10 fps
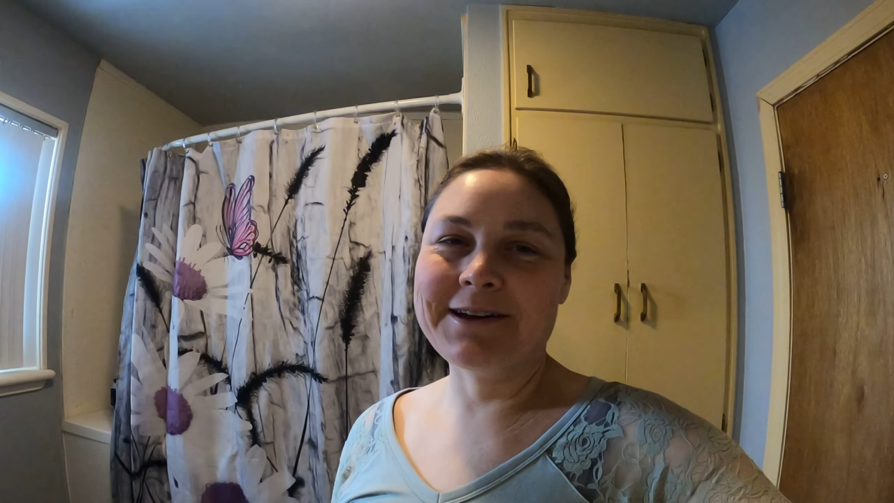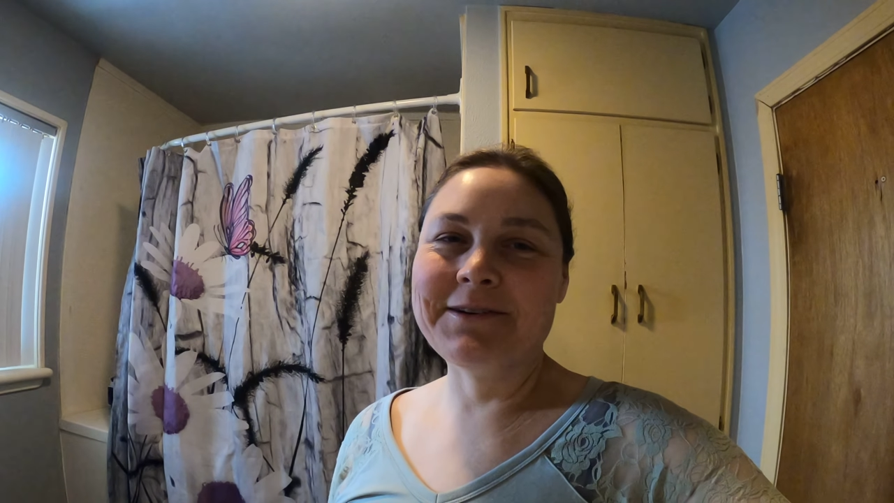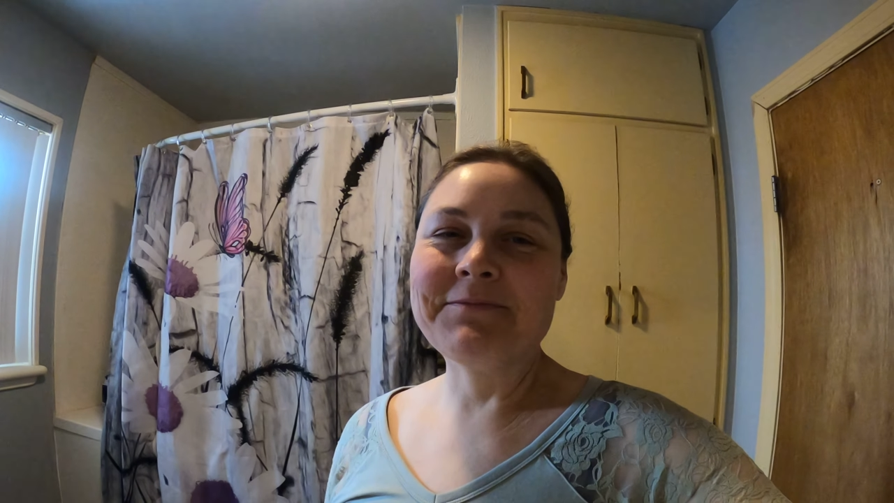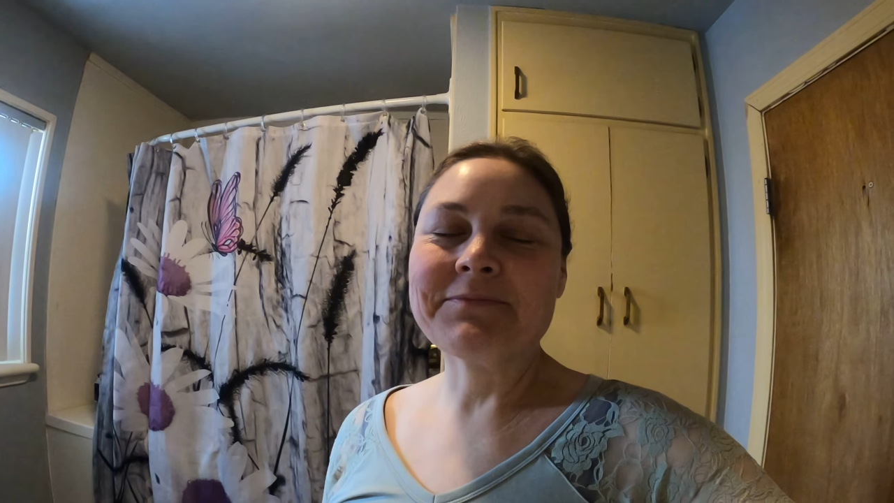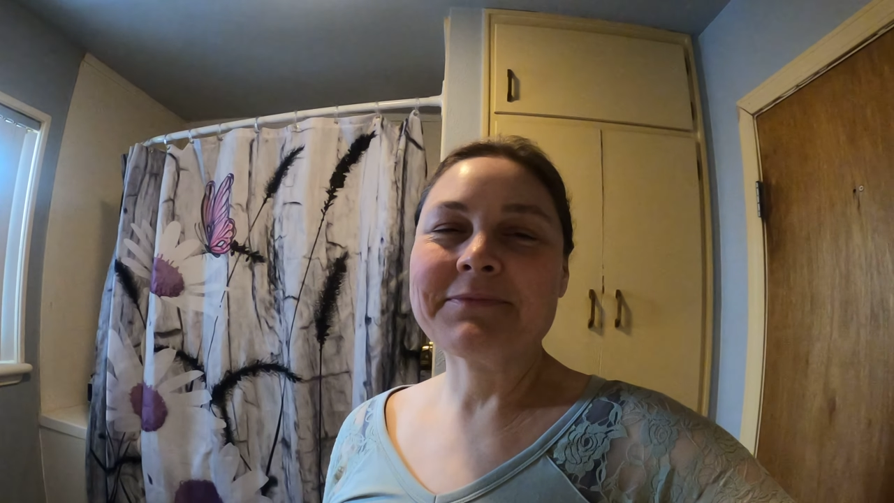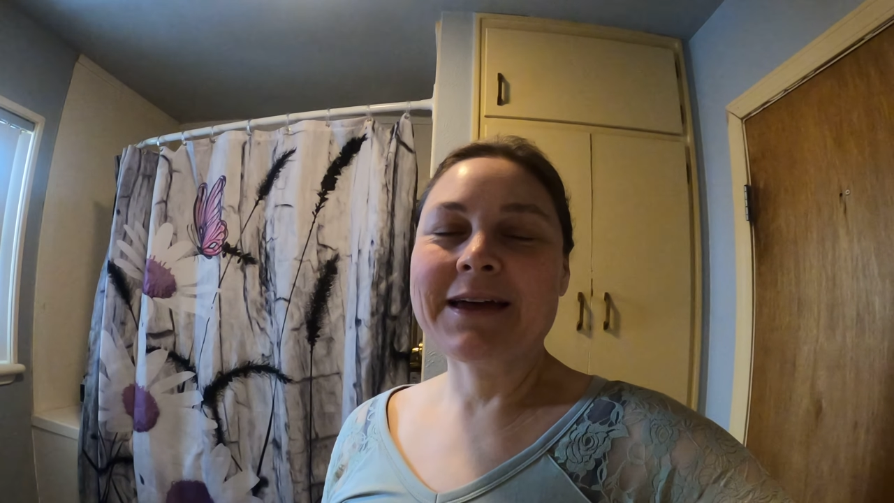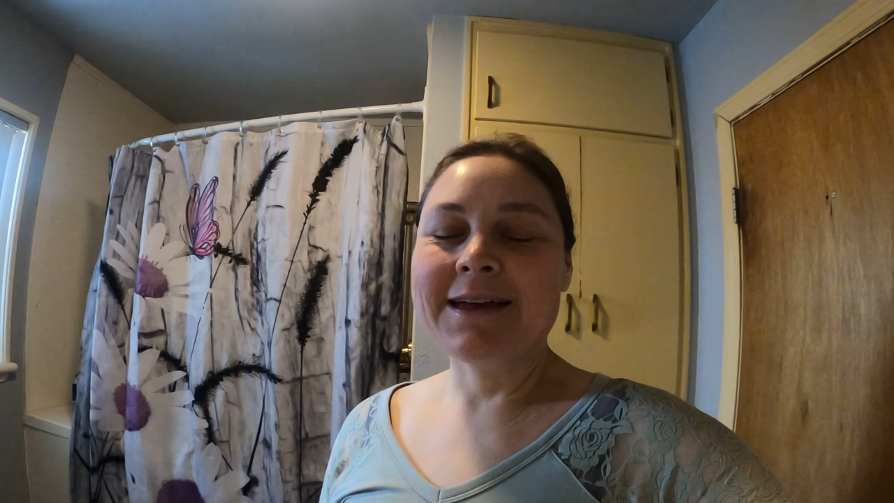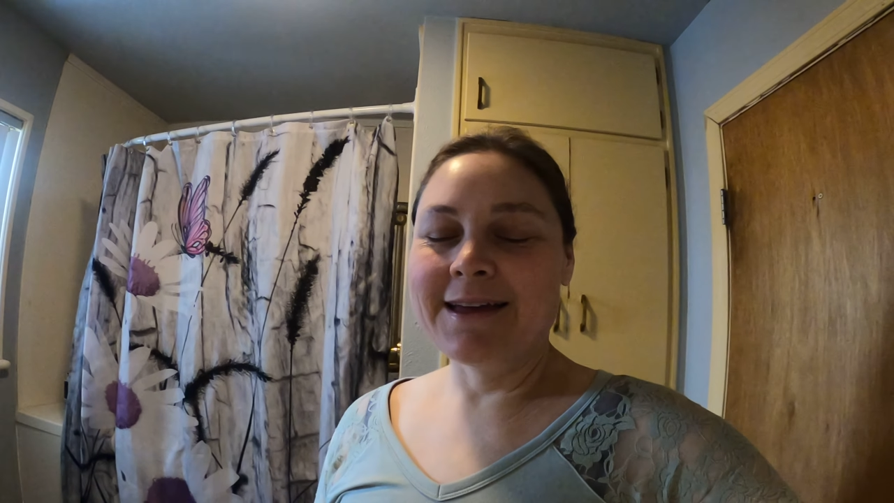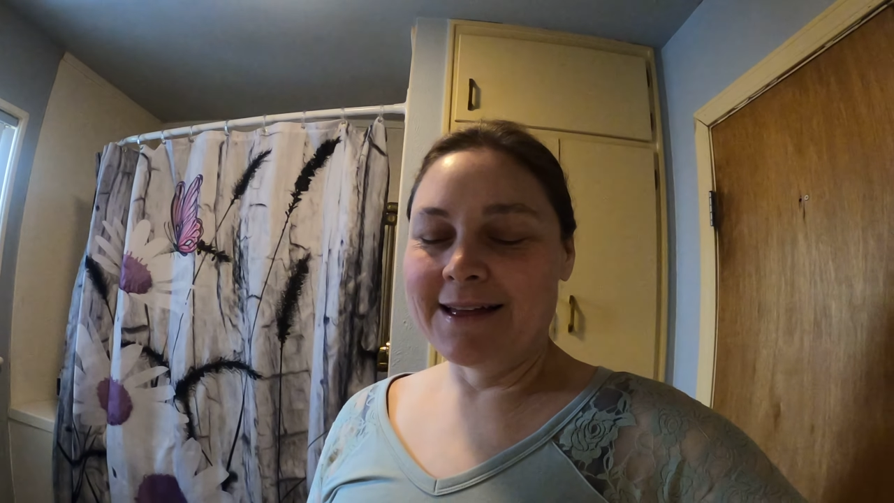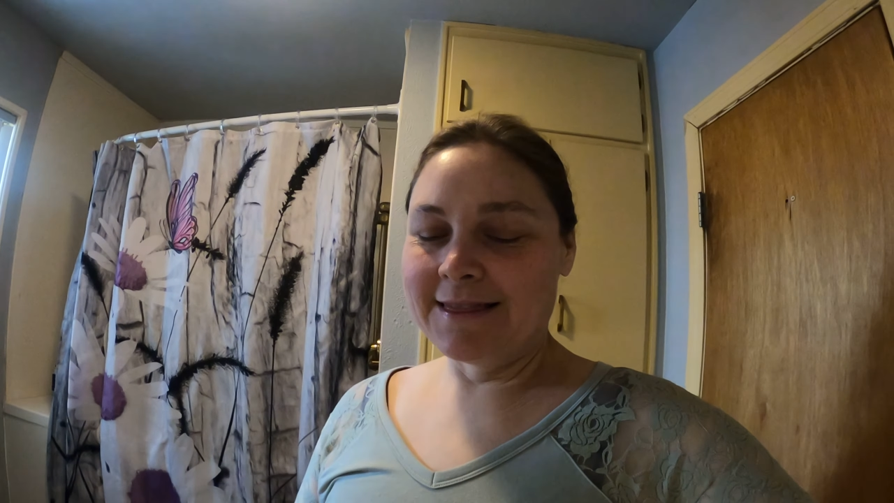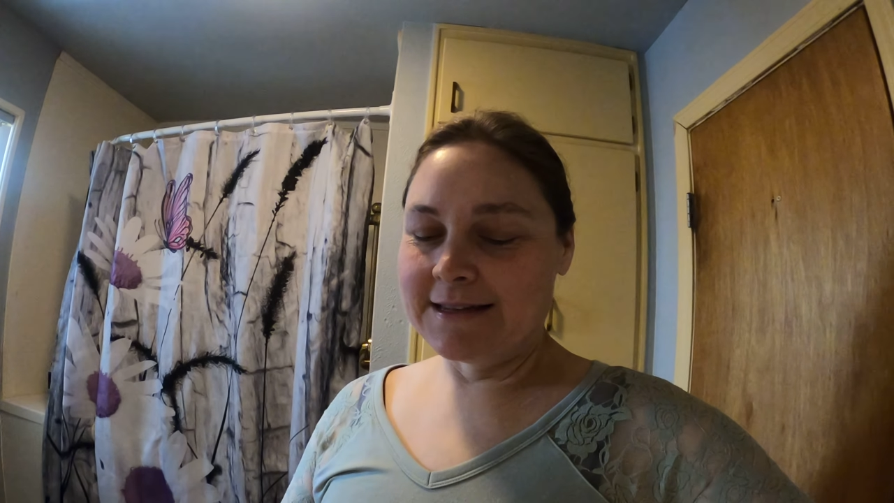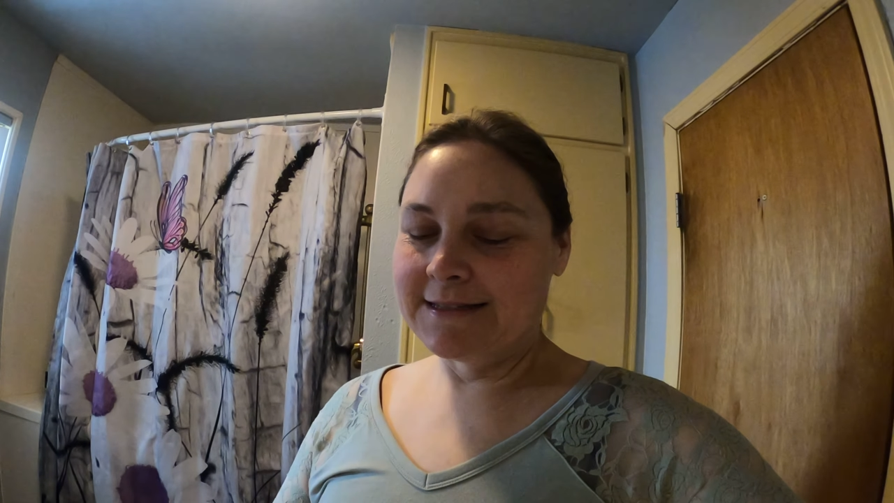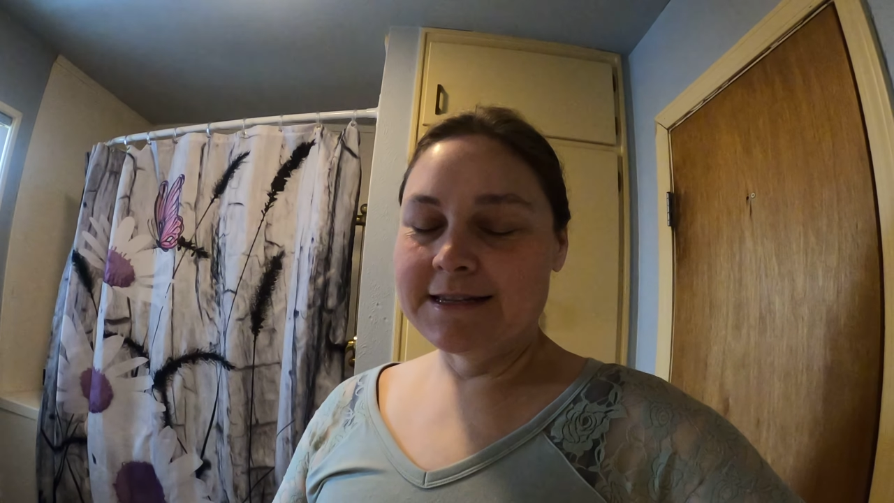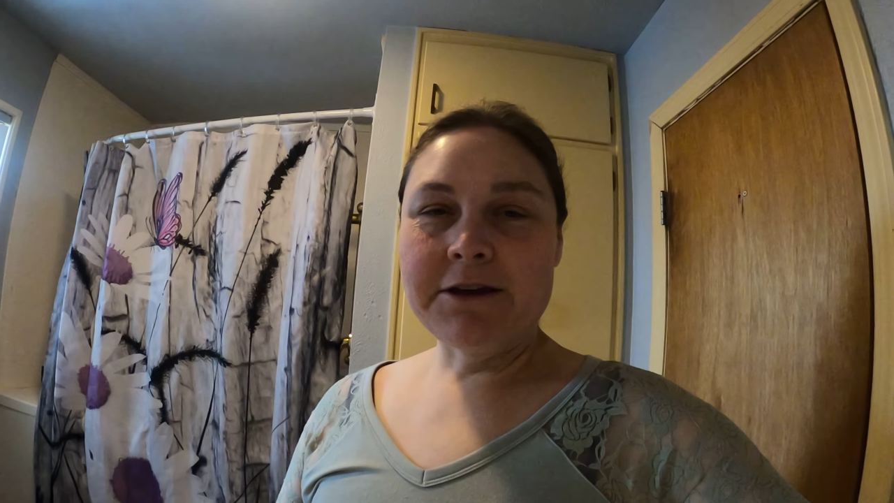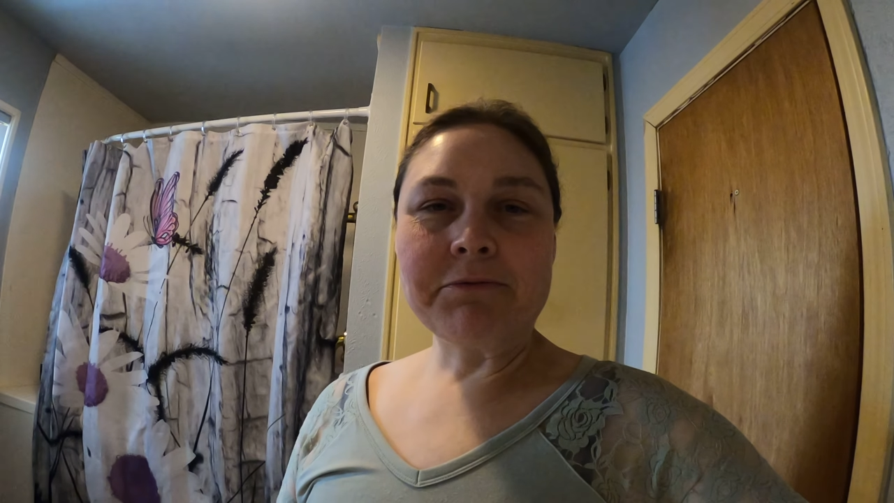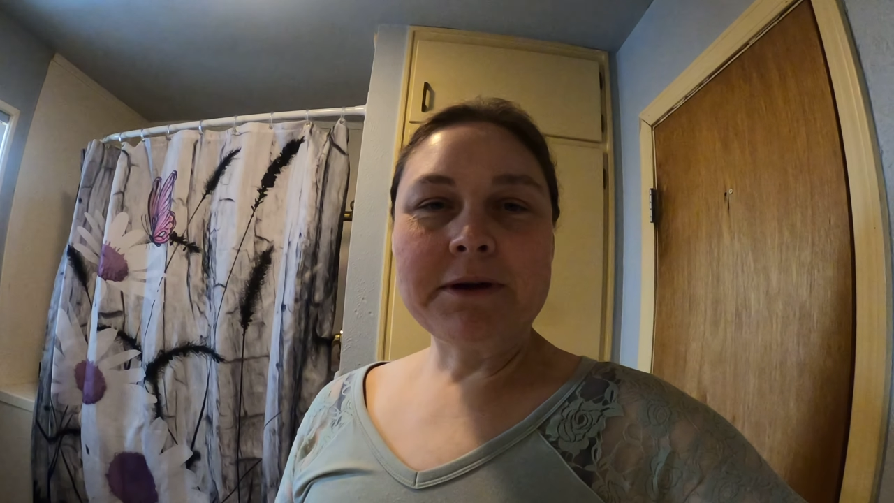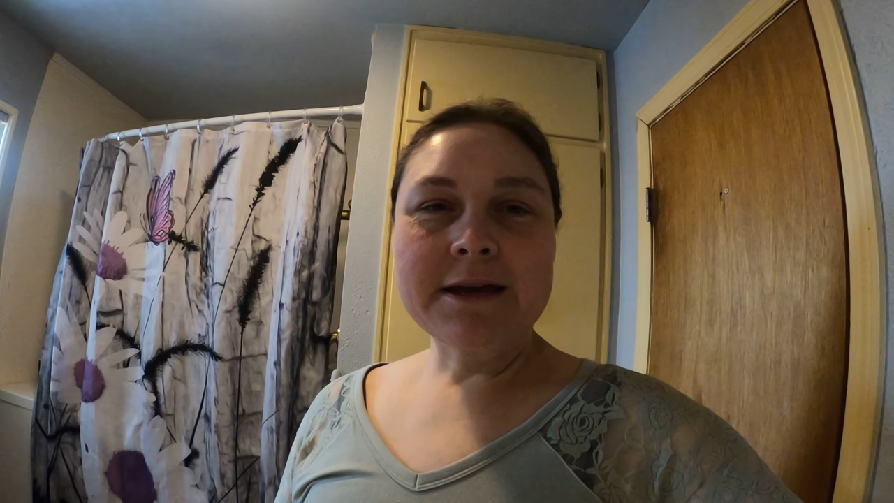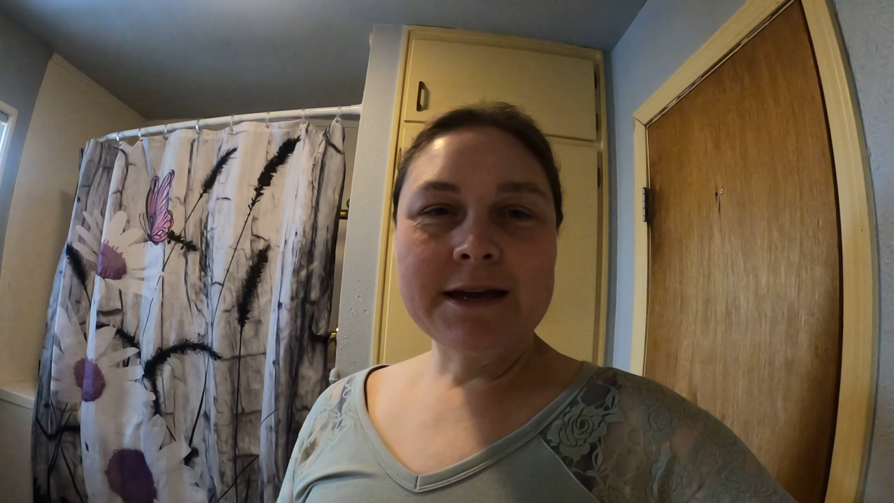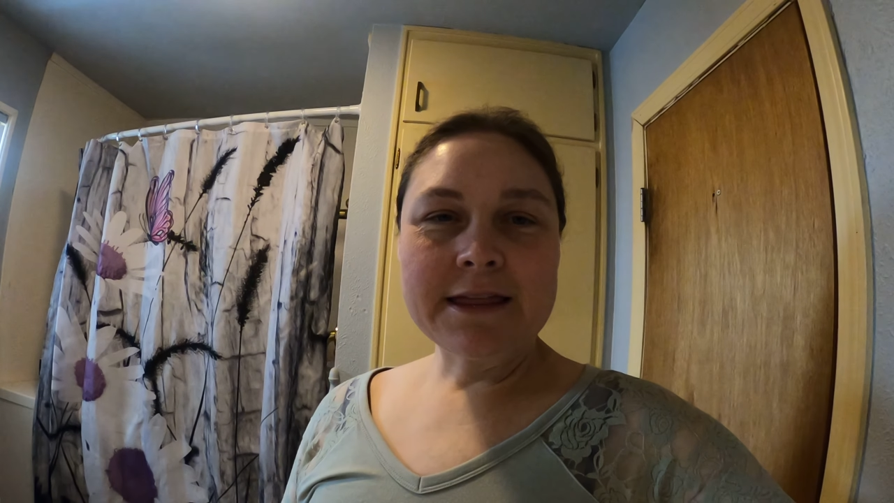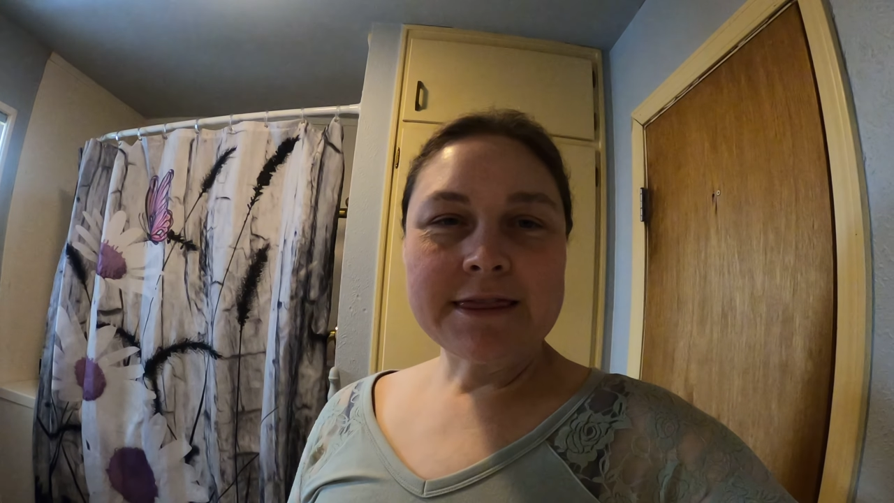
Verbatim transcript: So let's see if we can